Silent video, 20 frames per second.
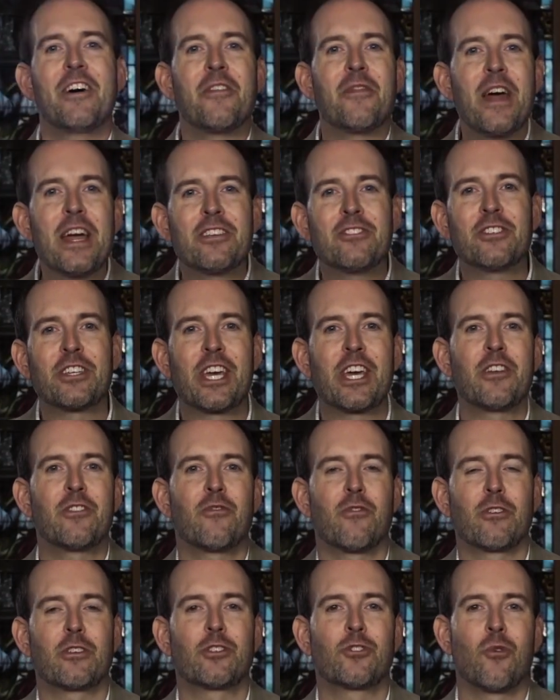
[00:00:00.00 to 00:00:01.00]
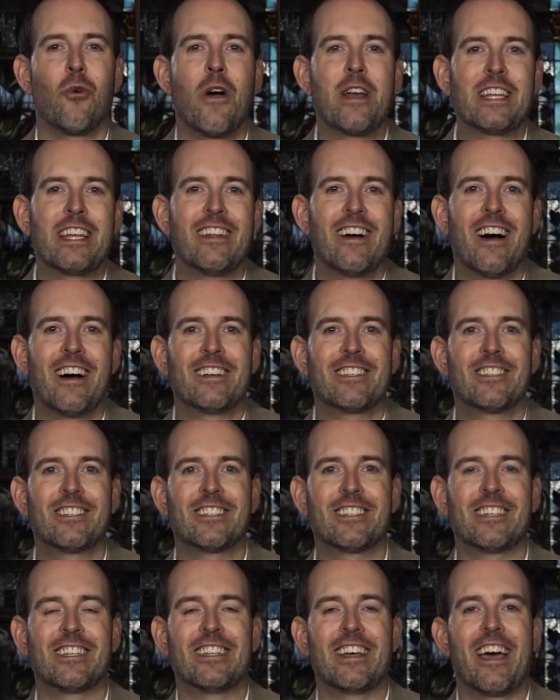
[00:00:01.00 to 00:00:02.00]
Thanks again for joining
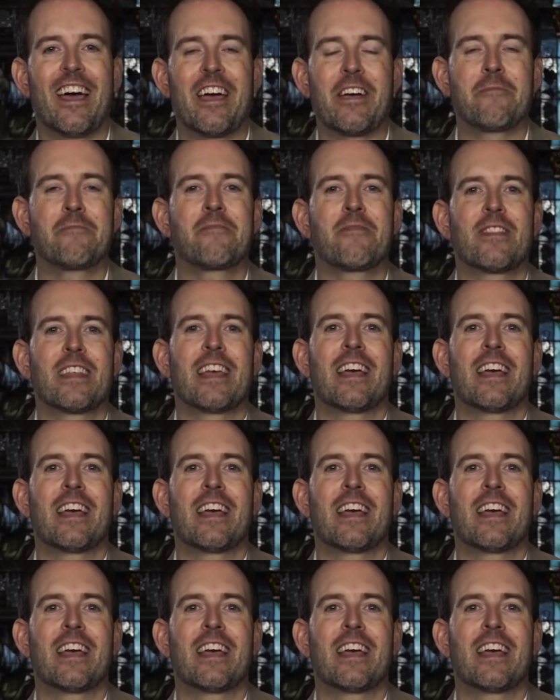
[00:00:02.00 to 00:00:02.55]
us today.